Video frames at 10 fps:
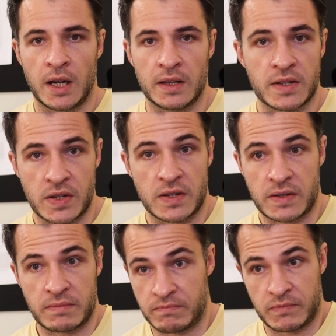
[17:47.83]
and
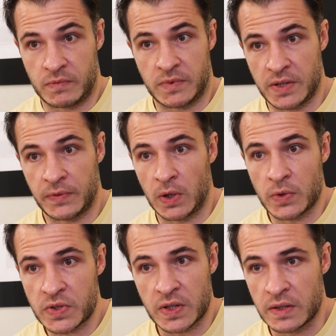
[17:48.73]
this
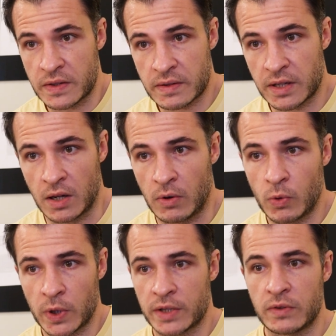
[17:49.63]
follows since,
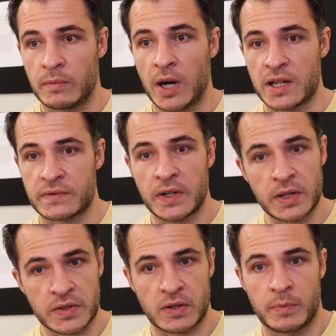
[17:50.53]
according to the bias
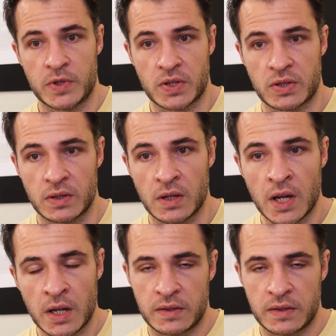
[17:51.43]
variance composition,